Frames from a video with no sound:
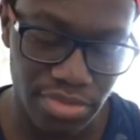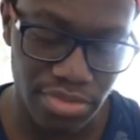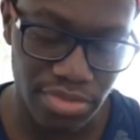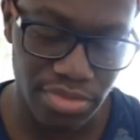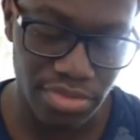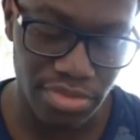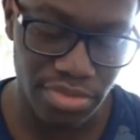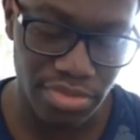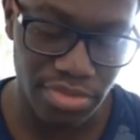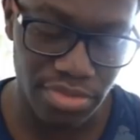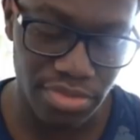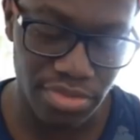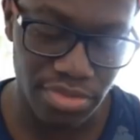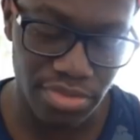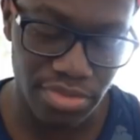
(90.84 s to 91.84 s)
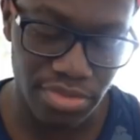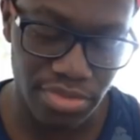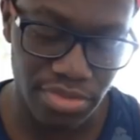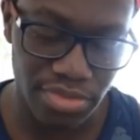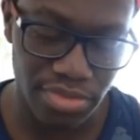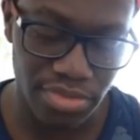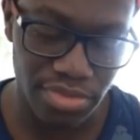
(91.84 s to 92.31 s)

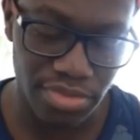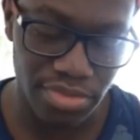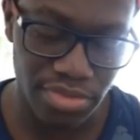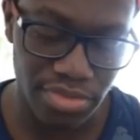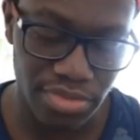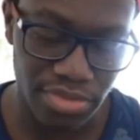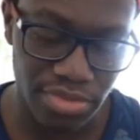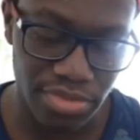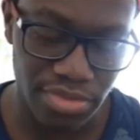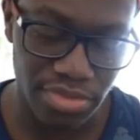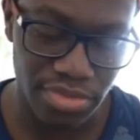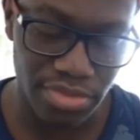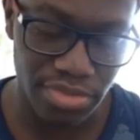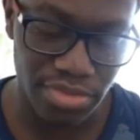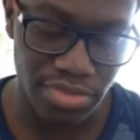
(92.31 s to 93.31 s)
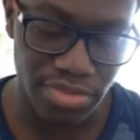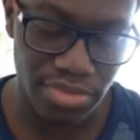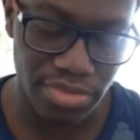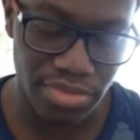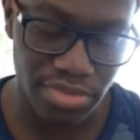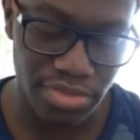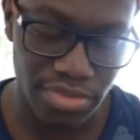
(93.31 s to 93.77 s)

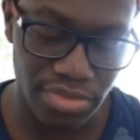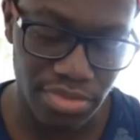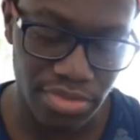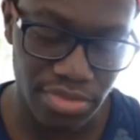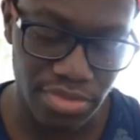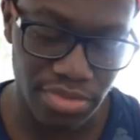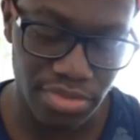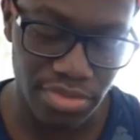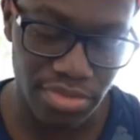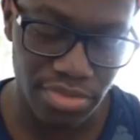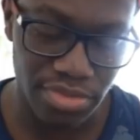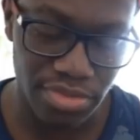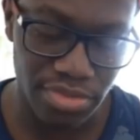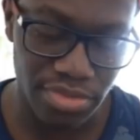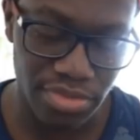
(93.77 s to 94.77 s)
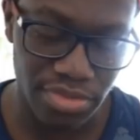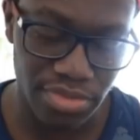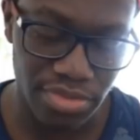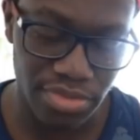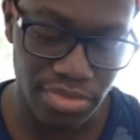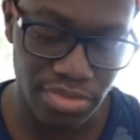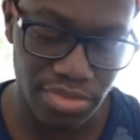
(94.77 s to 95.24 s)

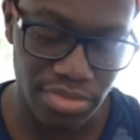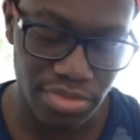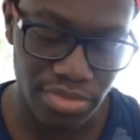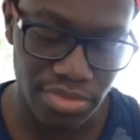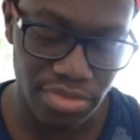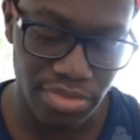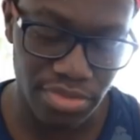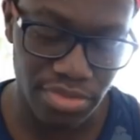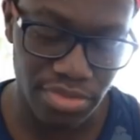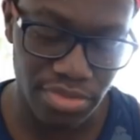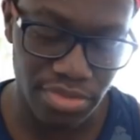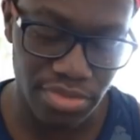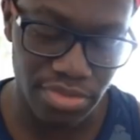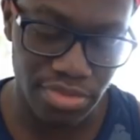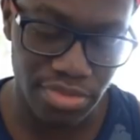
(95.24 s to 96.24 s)
(not speaking)